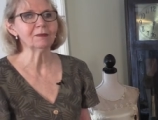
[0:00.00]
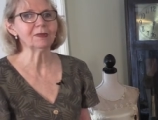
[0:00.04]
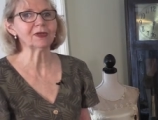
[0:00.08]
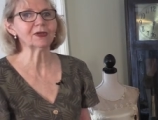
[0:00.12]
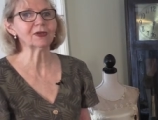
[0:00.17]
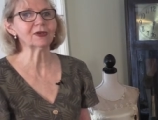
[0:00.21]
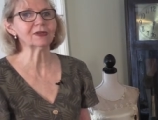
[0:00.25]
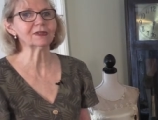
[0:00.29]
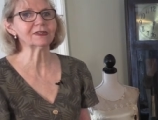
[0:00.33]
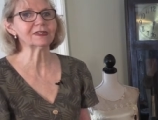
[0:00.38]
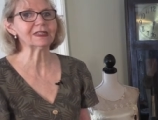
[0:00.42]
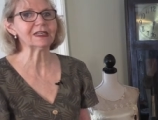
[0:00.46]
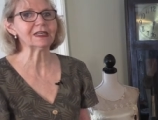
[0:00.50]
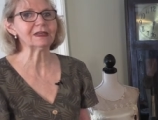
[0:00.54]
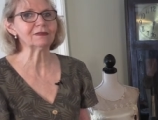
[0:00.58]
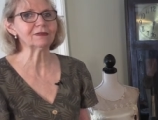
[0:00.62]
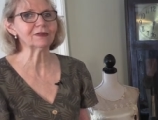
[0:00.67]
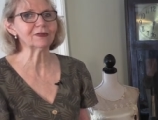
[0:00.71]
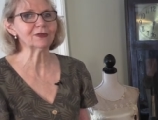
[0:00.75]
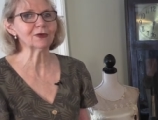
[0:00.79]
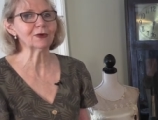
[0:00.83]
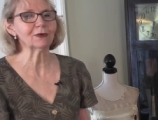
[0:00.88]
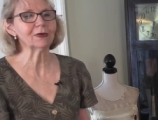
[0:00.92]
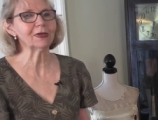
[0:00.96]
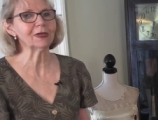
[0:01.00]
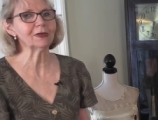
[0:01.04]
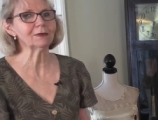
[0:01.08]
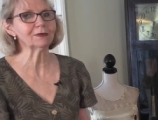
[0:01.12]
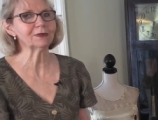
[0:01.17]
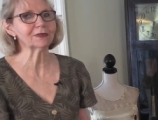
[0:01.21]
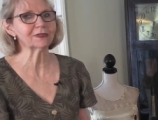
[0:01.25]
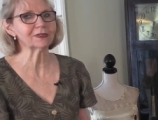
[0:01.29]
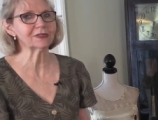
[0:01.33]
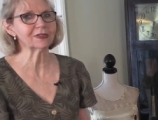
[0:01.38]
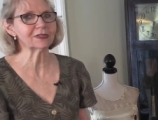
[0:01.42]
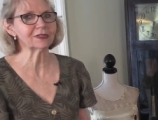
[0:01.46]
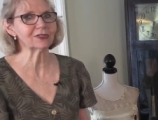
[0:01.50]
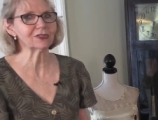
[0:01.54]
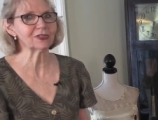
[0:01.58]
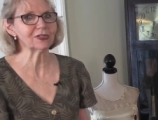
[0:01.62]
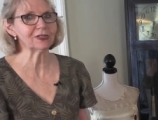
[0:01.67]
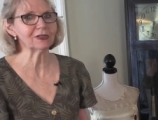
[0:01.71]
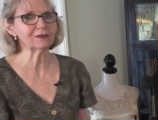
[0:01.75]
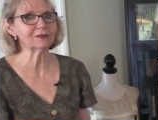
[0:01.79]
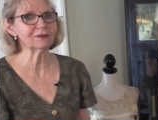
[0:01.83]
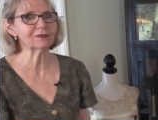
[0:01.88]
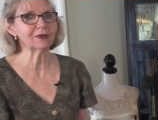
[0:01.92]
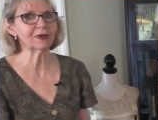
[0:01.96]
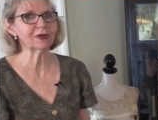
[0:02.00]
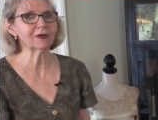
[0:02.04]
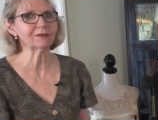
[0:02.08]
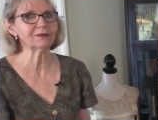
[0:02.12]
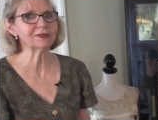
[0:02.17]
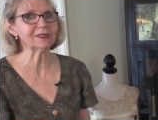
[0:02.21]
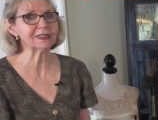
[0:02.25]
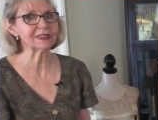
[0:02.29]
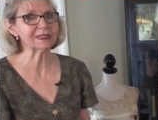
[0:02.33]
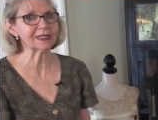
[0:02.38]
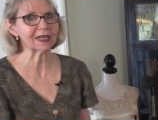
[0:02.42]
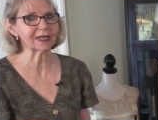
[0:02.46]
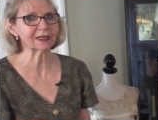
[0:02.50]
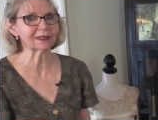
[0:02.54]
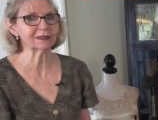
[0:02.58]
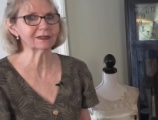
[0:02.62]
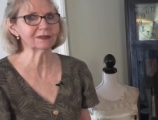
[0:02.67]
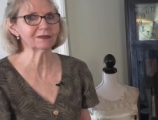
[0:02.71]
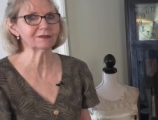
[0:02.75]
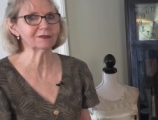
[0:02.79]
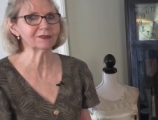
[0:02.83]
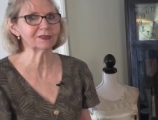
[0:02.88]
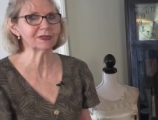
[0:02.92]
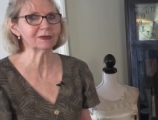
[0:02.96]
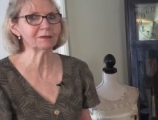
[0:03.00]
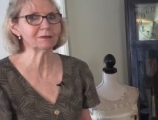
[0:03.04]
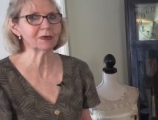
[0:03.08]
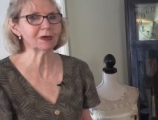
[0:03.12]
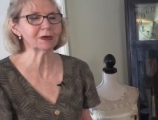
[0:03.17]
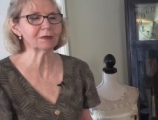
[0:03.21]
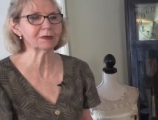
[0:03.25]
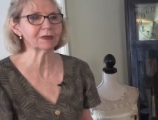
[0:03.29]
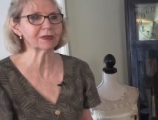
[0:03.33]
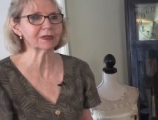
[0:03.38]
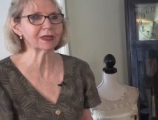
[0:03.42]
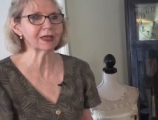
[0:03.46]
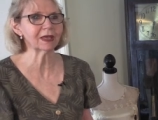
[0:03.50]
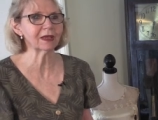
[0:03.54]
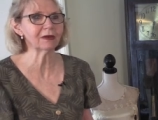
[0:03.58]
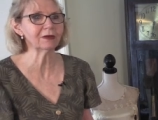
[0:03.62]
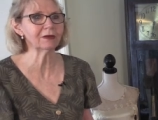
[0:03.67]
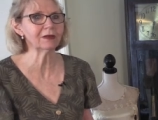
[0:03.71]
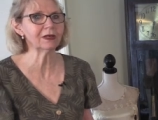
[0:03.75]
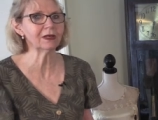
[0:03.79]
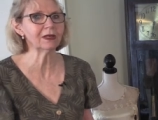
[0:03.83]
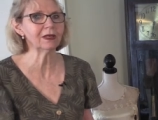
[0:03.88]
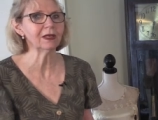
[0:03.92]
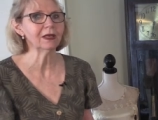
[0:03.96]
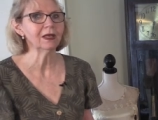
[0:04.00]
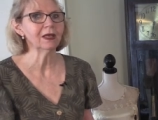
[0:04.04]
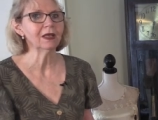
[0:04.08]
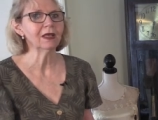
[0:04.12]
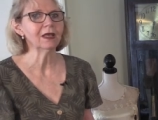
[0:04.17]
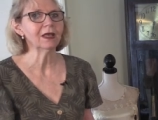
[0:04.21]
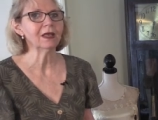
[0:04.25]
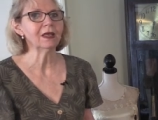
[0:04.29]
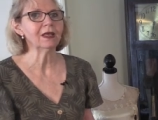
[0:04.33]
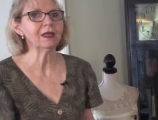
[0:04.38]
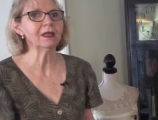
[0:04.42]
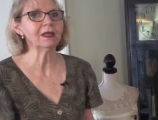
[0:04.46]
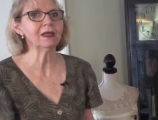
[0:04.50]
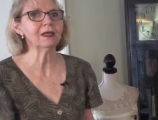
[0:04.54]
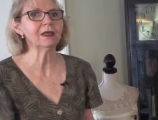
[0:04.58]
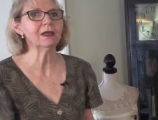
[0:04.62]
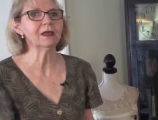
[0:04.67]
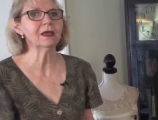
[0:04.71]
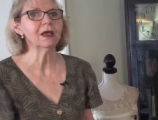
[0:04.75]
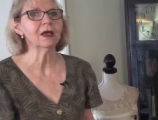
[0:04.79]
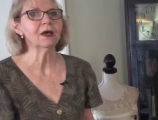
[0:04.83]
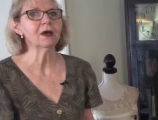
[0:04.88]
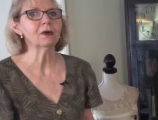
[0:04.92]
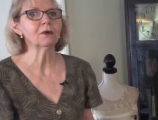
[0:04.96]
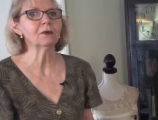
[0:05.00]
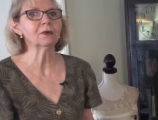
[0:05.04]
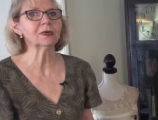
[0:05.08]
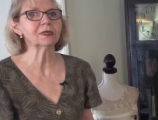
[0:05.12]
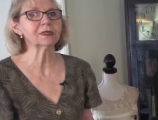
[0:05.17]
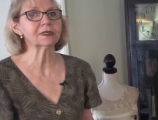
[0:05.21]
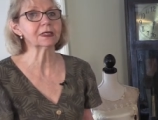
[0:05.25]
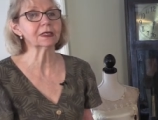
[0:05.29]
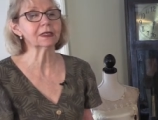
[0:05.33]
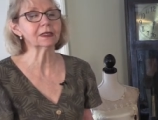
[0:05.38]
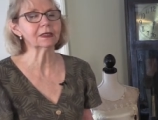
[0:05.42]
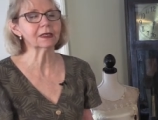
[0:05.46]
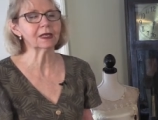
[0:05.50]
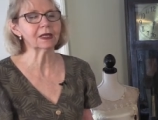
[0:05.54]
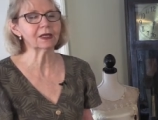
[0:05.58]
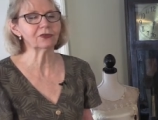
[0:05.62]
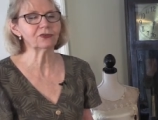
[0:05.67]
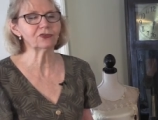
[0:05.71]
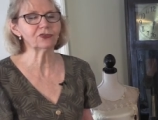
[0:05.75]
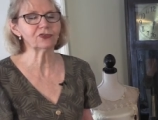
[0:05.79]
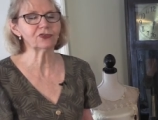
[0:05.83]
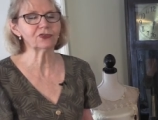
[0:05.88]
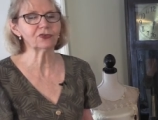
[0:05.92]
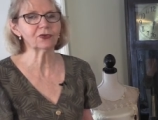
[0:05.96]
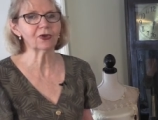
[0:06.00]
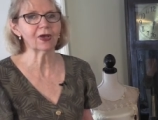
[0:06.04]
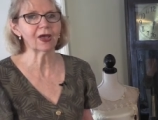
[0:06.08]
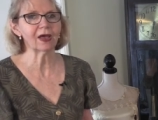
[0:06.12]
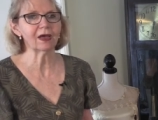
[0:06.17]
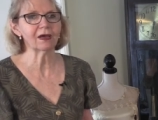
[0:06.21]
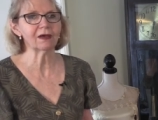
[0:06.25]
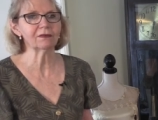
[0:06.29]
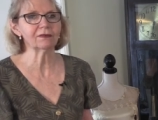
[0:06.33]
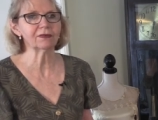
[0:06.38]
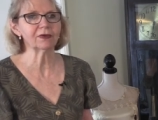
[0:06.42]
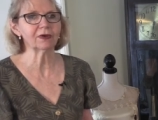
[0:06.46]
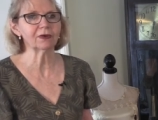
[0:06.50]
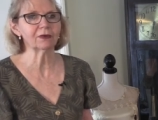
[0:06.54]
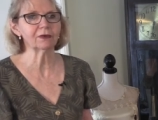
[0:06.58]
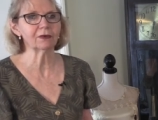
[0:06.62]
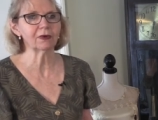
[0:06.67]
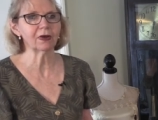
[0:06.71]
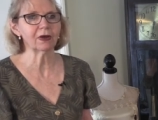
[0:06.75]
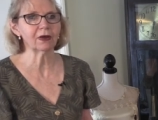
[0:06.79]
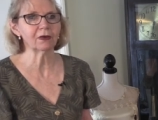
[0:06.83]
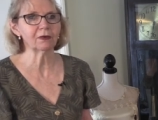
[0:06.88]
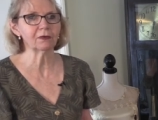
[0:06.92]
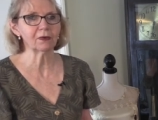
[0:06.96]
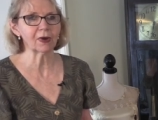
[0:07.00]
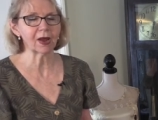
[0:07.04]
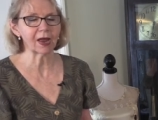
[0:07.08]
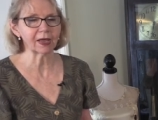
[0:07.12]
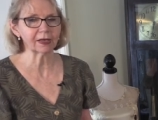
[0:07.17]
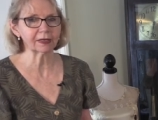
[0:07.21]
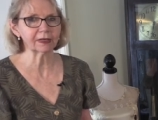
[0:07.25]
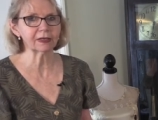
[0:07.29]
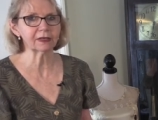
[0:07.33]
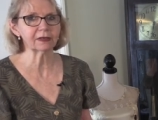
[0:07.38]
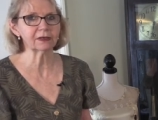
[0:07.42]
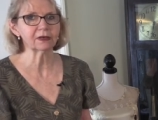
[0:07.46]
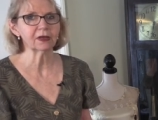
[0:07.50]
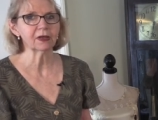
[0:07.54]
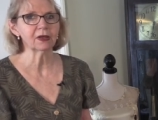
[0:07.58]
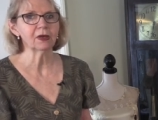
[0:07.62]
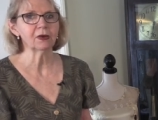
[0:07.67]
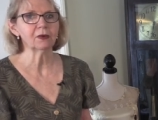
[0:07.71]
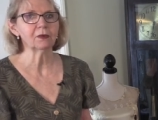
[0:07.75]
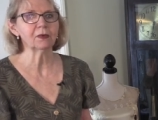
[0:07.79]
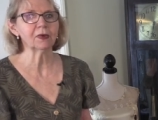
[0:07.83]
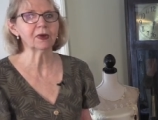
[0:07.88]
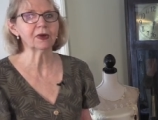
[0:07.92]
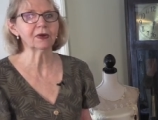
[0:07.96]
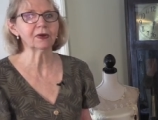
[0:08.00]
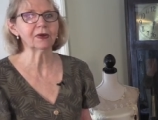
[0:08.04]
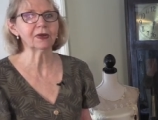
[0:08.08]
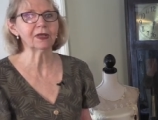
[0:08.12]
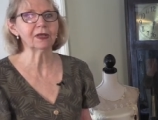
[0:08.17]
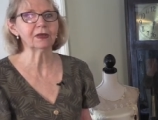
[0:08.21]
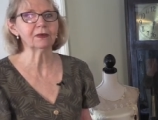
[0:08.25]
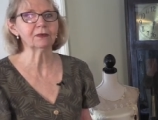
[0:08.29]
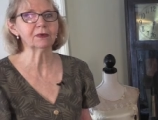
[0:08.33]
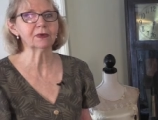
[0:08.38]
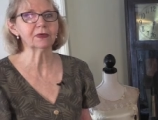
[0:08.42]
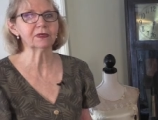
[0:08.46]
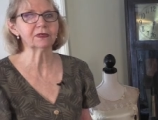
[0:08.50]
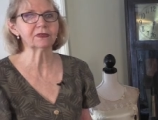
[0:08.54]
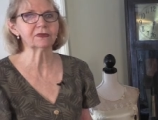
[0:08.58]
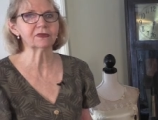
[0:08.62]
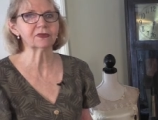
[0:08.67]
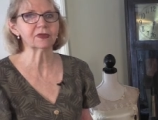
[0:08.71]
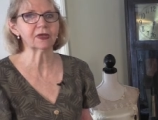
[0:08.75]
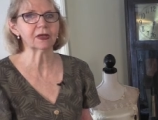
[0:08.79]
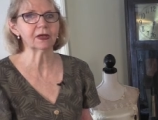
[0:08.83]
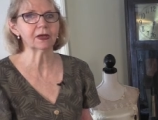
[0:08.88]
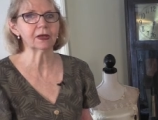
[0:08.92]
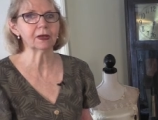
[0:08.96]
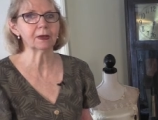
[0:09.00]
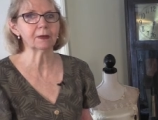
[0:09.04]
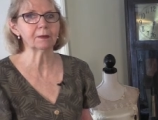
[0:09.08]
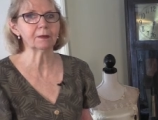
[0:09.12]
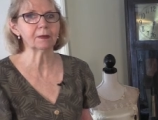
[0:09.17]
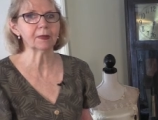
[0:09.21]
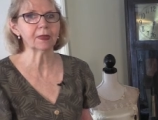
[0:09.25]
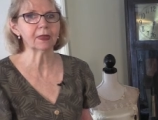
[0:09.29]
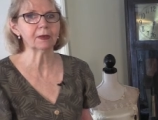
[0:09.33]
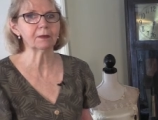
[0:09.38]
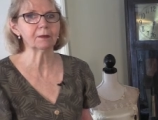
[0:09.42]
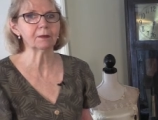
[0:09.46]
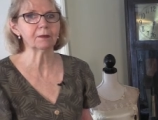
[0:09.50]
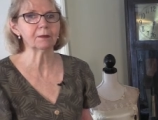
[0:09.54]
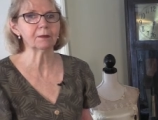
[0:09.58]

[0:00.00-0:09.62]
because even though he was the chief of detectives in Monmouth County, he was alleged to have a, a racket where he was um,